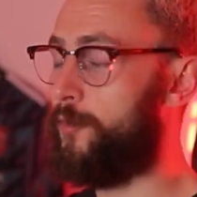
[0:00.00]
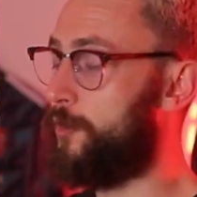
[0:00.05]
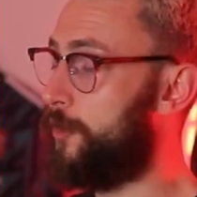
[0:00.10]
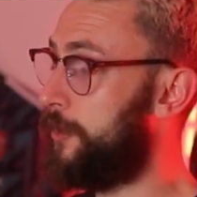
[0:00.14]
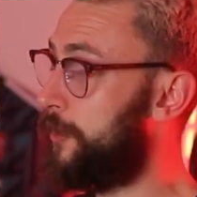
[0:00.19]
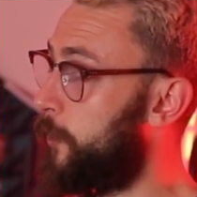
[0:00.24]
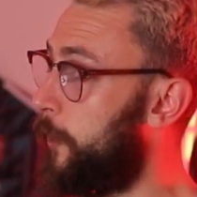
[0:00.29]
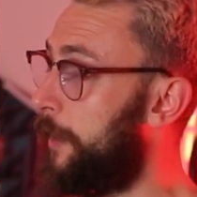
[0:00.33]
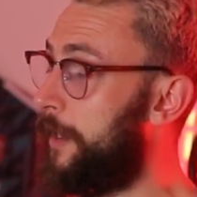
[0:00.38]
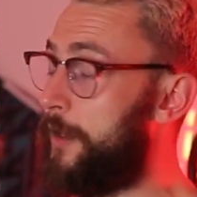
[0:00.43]
for the
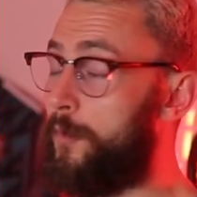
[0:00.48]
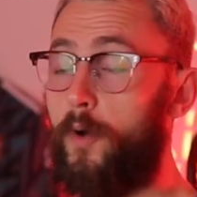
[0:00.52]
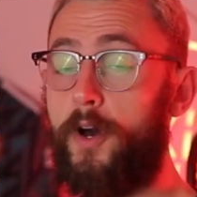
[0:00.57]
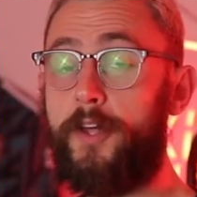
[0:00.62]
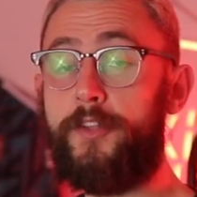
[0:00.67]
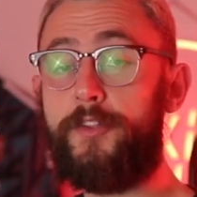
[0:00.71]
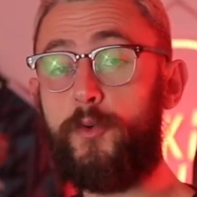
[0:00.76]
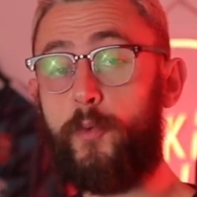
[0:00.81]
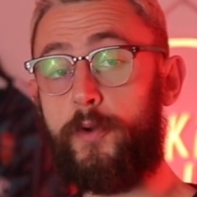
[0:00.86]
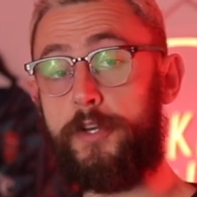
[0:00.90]

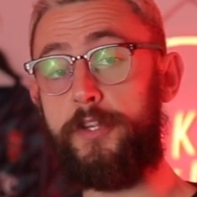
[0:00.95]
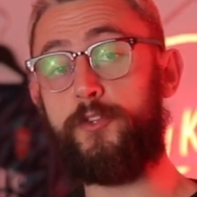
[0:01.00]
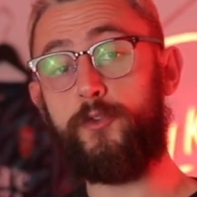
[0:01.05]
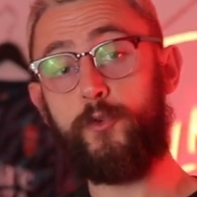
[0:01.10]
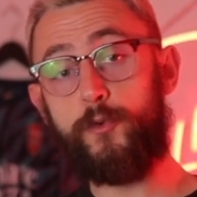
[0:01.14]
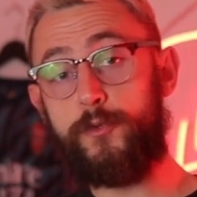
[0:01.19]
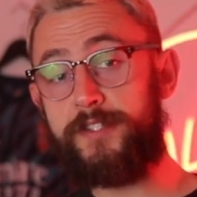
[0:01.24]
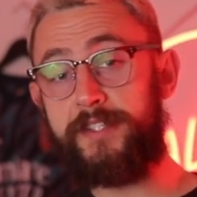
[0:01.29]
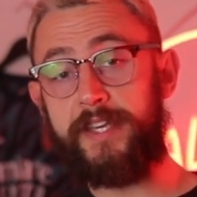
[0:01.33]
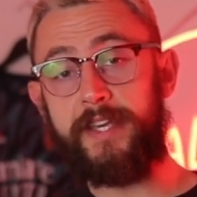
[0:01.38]

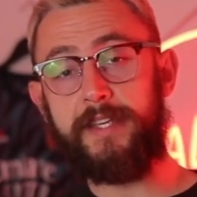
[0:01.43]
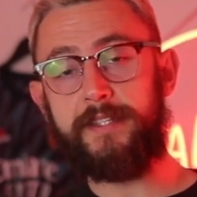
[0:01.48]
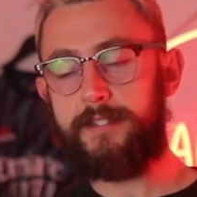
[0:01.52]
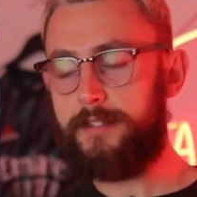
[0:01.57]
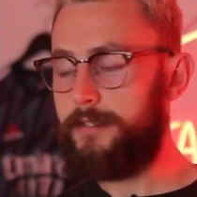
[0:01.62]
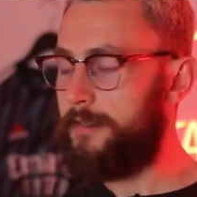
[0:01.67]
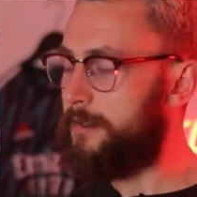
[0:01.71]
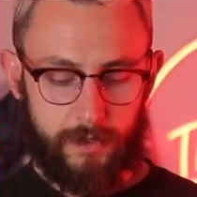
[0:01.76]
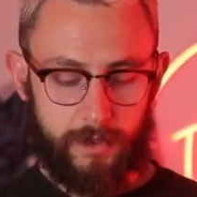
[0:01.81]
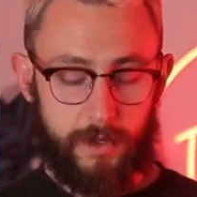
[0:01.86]
21-22
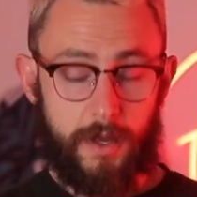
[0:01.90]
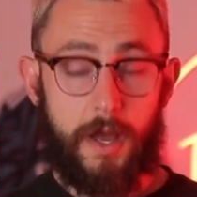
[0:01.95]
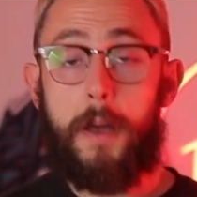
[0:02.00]
season.